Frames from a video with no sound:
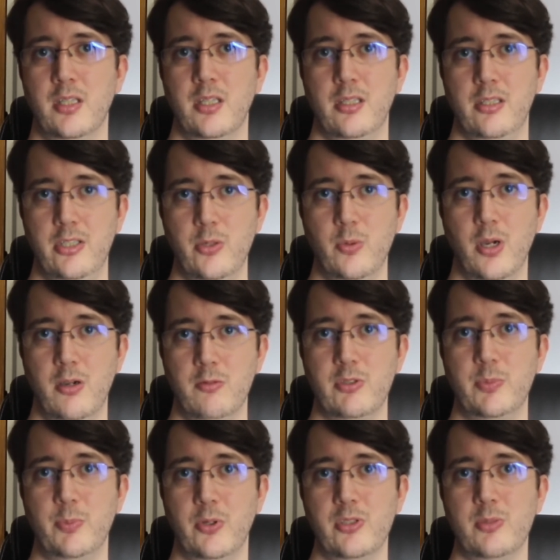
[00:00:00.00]
You are
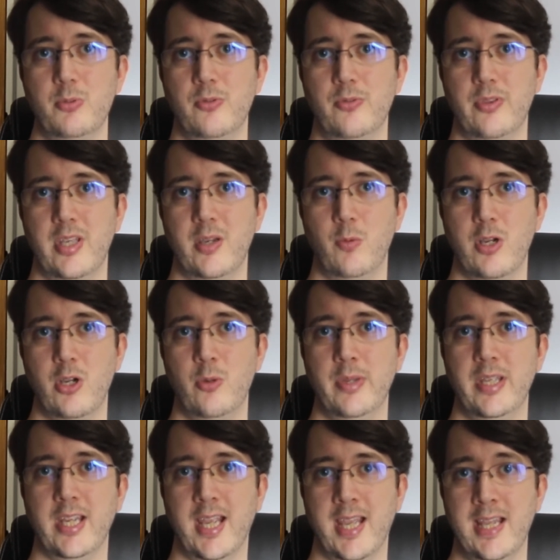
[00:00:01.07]
responsible for their
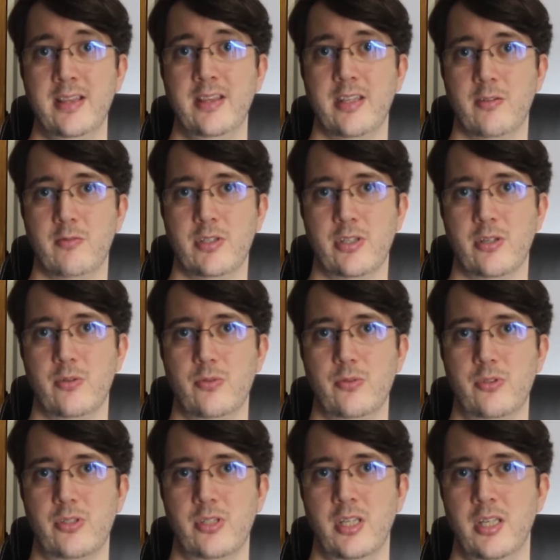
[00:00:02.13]
well-being and their
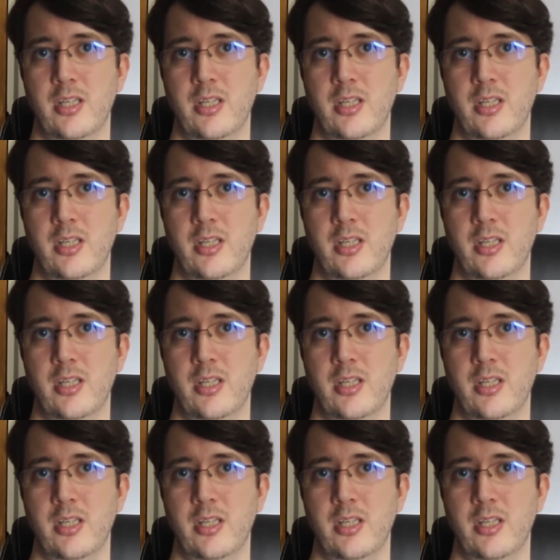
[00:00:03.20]
results,